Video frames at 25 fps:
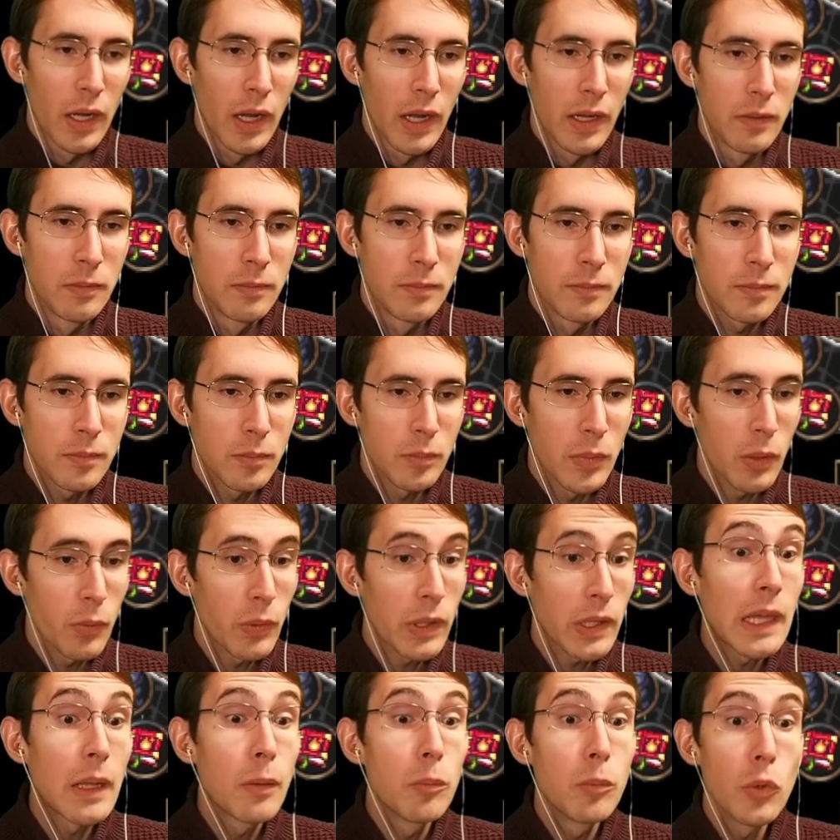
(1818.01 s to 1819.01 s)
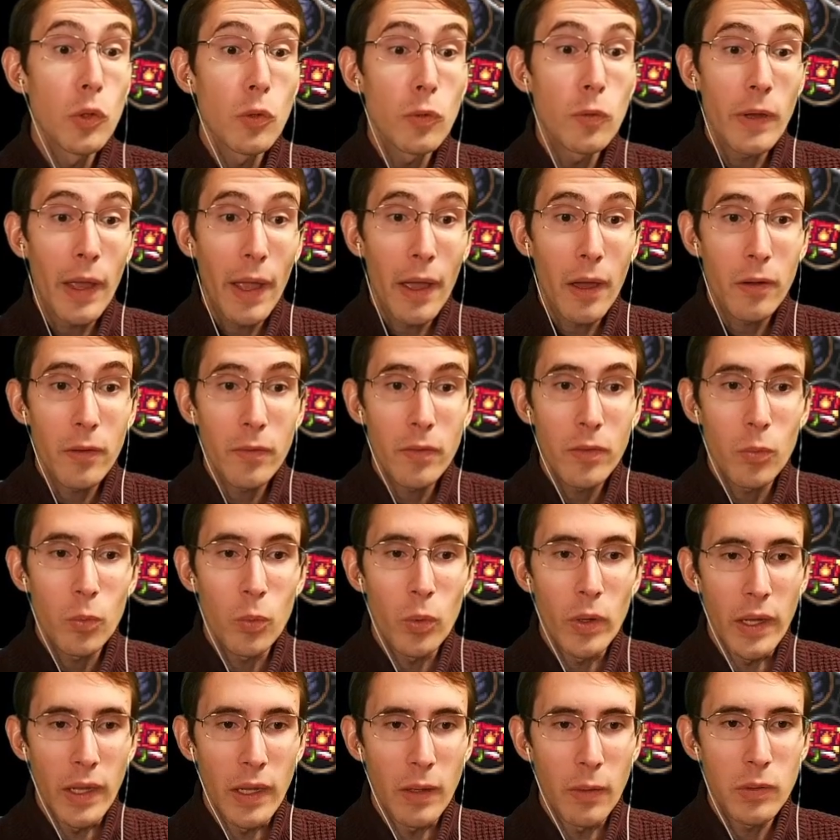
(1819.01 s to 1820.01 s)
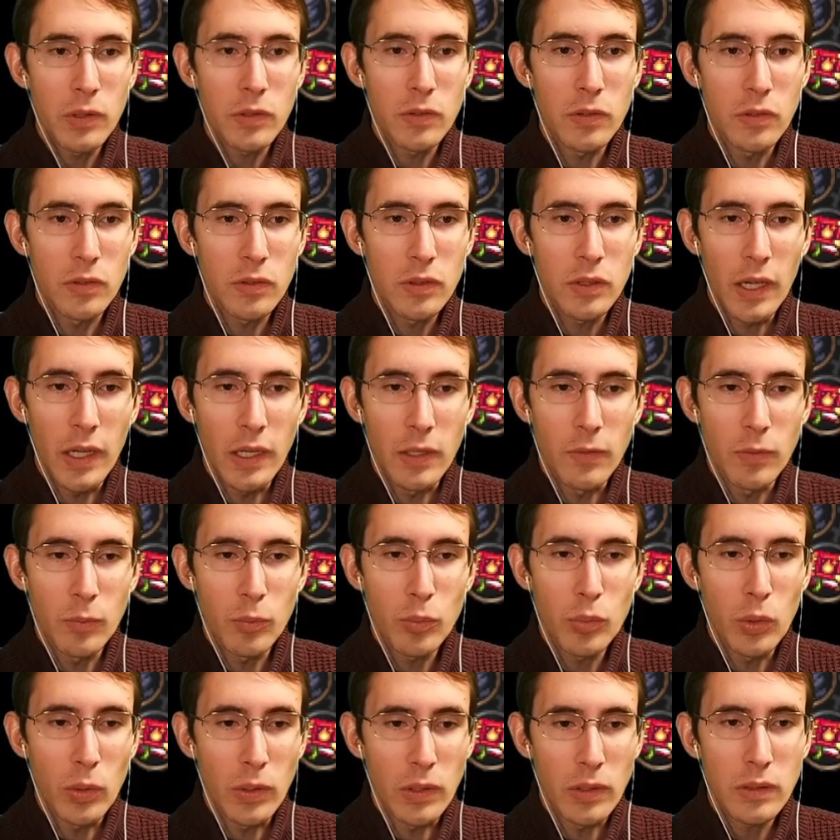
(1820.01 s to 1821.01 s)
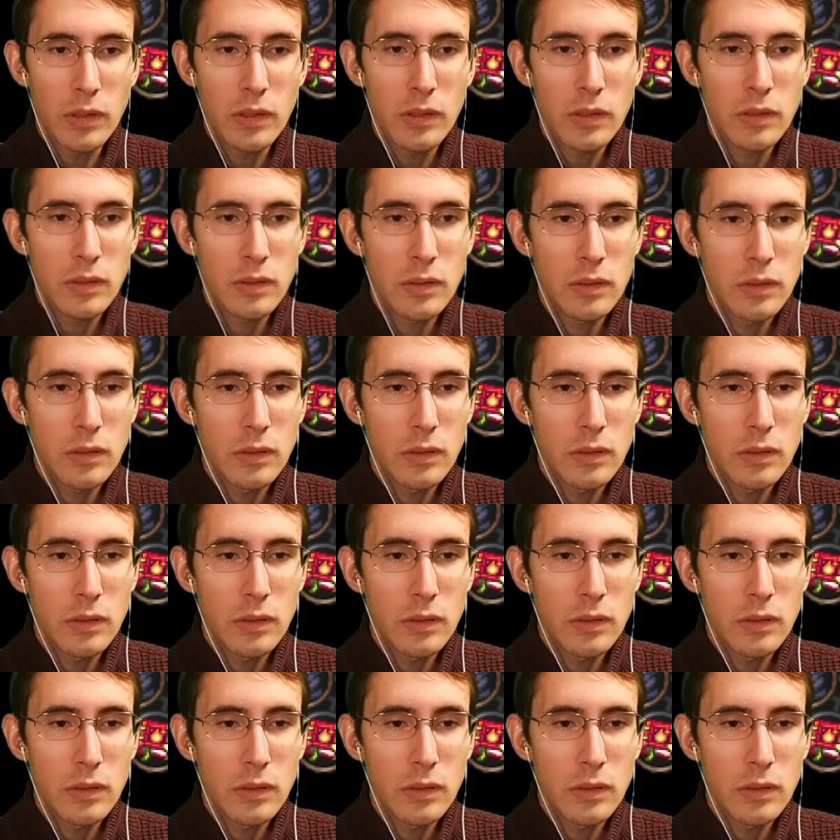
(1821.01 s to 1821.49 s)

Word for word: Okay, but we can move out of the way, which is kind of important.